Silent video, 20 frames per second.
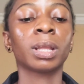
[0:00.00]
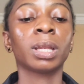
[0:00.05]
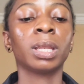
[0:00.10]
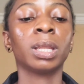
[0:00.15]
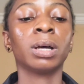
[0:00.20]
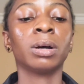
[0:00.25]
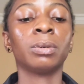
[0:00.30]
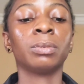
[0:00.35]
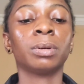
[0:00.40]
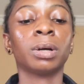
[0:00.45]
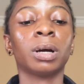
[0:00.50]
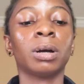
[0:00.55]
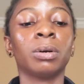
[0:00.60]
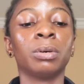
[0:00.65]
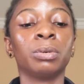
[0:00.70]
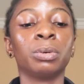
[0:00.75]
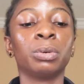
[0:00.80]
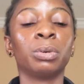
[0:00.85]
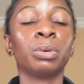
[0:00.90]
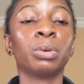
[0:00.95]
Now
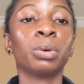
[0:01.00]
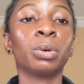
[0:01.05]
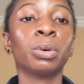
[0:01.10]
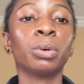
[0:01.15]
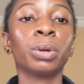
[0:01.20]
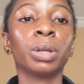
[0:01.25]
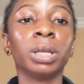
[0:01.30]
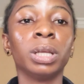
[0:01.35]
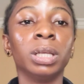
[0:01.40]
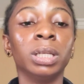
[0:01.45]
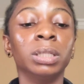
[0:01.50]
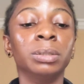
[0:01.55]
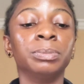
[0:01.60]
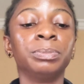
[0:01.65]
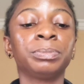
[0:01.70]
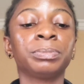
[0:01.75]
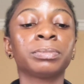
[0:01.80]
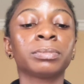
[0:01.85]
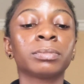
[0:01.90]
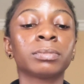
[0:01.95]
I'll go
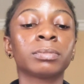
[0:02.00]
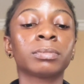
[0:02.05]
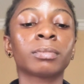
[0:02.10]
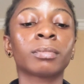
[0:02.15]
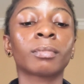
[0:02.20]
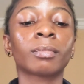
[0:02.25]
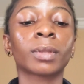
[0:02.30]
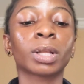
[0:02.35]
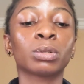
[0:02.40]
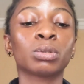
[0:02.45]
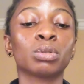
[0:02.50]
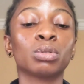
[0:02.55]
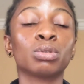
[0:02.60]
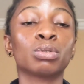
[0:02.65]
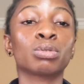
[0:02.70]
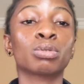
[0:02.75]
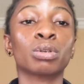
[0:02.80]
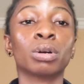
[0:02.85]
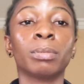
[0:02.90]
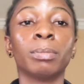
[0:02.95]
in to
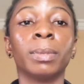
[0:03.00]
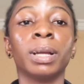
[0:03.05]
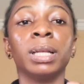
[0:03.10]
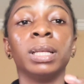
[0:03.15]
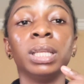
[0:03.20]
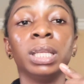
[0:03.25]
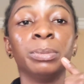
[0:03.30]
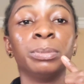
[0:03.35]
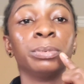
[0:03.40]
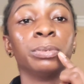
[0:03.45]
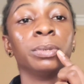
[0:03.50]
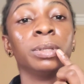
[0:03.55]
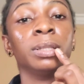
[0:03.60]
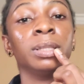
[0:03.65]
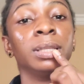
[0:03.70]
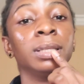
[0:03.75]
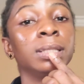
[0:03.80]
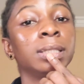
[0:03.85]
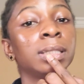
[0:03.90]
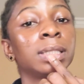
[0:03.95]
scrub my lip with
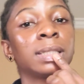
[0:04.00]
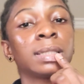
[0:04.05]
this.